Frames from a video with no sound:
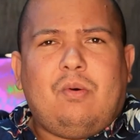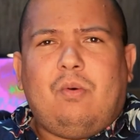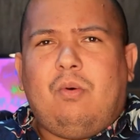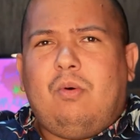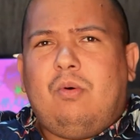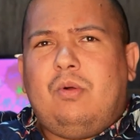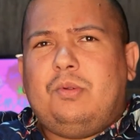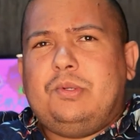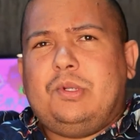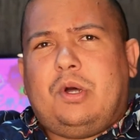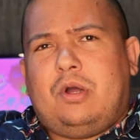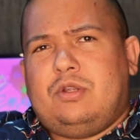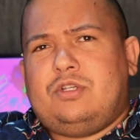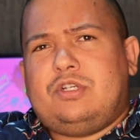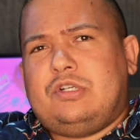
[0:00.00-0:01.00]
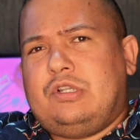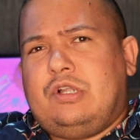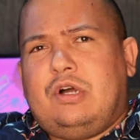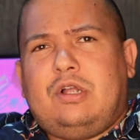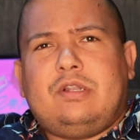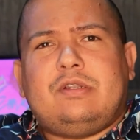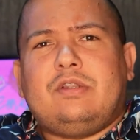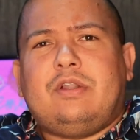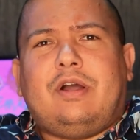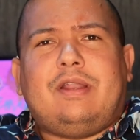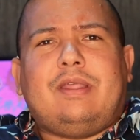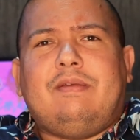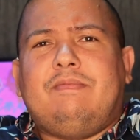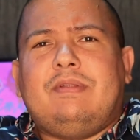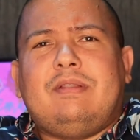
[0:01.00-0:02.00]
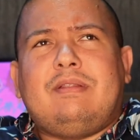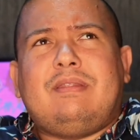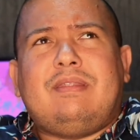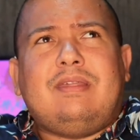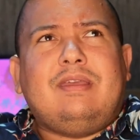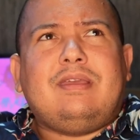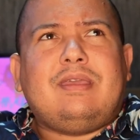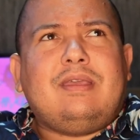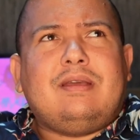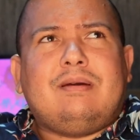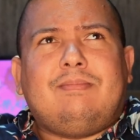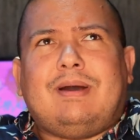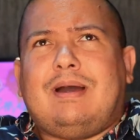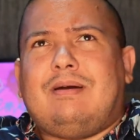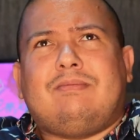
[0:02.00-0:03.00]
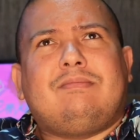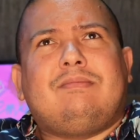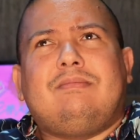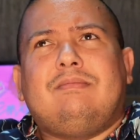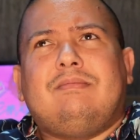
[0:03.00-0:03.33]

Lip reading: all nonchalant, not even thinking about